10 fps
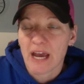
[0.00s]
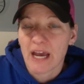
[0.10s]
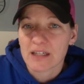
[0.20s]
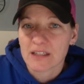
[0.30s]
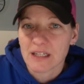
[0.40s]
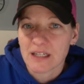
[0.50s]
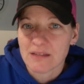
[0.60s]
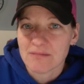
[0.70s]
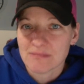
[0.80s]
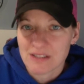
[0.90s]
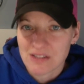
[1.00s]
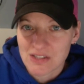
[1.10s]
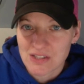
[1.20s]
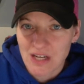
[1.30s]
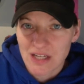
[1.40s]
acne, it's a
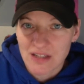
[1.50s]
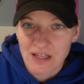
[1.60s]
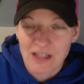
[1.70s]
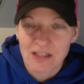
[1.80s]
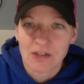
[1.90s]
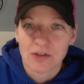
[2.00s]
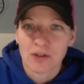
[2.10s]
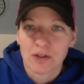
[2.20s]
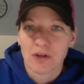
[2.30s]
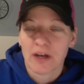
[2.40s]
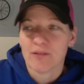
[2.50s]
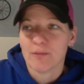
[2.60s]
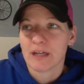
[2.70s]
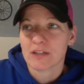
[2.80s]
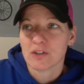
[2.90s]
sign that, you have
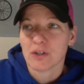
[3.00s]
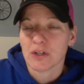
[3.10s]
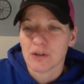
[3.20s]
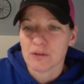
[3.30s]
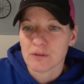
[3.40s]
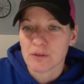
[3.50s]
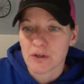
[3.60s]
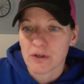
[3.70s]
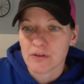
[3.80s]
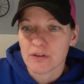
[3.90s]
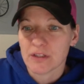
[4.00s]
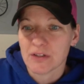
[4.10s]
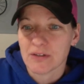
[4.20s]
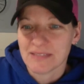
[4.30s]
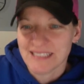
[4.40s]
bacteria overgrowth and